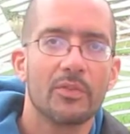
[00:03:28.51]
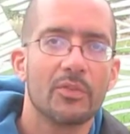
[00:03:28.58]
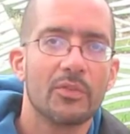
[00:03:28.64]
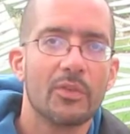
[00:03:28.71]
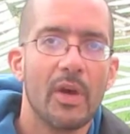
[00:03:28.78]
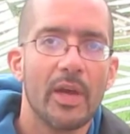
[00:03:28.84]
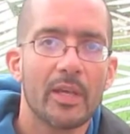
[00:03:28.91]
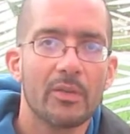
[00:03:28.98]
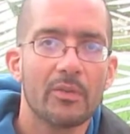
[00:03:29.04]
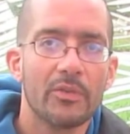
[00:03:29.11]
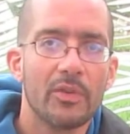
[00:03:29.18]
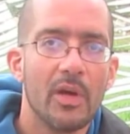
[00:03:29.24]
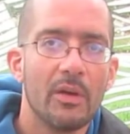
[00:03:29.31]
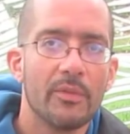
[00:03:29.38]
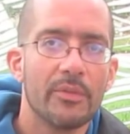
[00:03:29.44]
and so I can
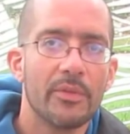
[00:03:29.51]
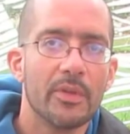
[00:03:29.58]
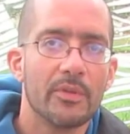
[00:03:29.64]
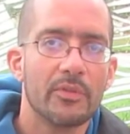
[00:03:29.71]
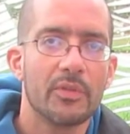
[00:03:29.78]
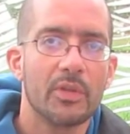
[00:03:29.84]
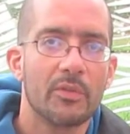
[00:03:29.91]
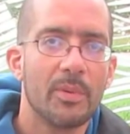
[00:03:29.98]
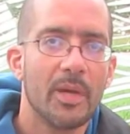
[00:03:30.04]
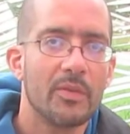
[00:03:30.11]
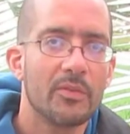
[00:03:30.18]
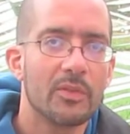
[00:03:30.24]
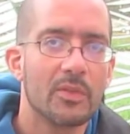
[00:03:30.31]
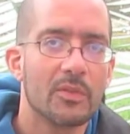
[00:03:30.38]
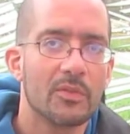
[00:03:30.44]
solve the 6 by
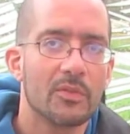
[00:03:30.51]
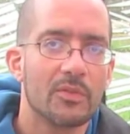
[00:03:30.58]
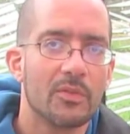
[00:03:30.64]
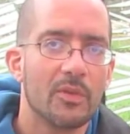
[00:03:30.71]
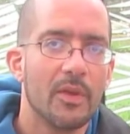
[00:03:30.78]
6.